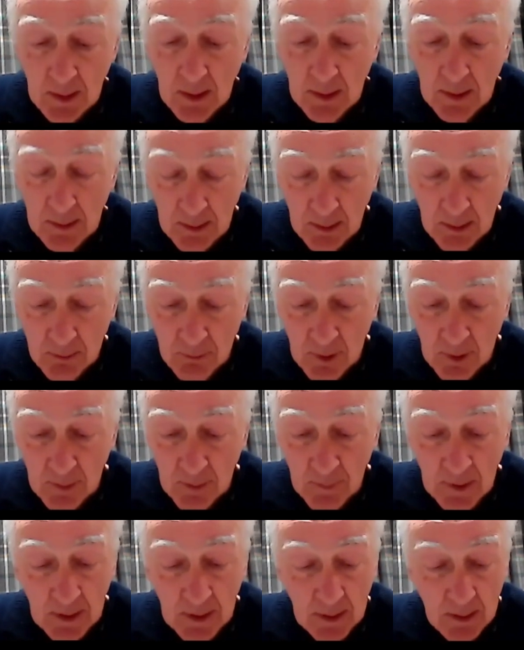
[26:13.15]
and in his
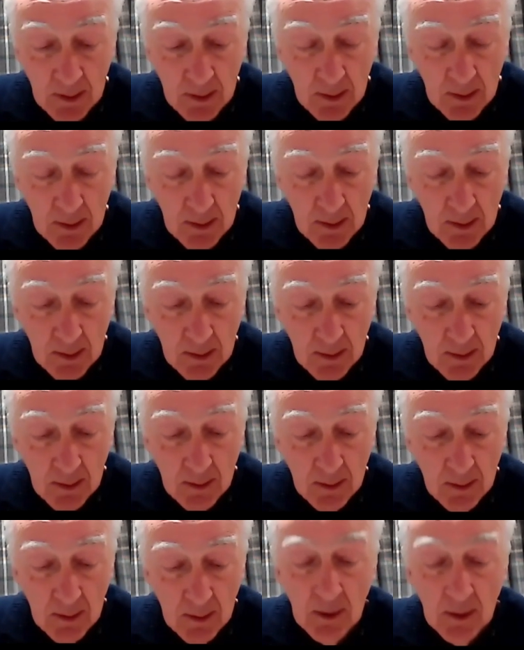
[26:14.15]
right mind,
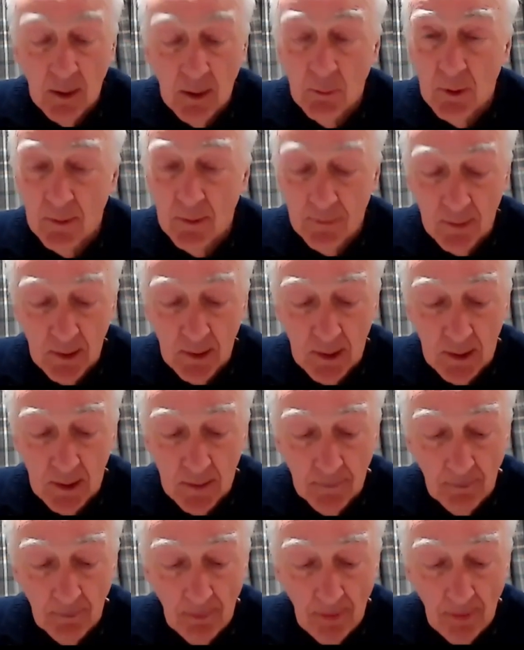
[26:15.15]
and they were afraid.